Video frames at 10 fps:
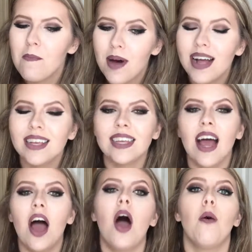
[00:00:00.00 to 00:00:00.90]
But
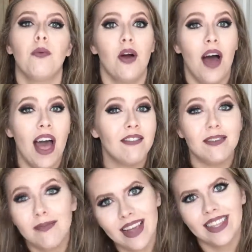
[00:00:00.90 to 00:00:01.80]
I hope y'all have an
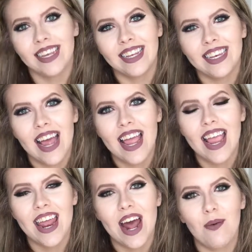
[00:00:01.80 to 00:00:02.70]
amazing
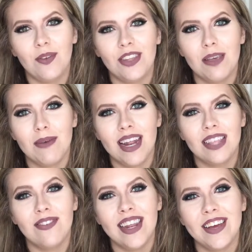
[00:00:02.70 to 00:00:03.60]
day, and I will see you in my
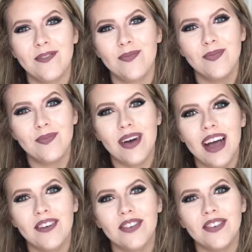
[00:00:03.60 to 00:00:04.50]
next video.
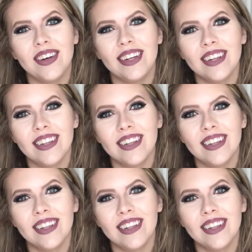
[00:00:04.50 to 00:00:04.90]
Bye everyone.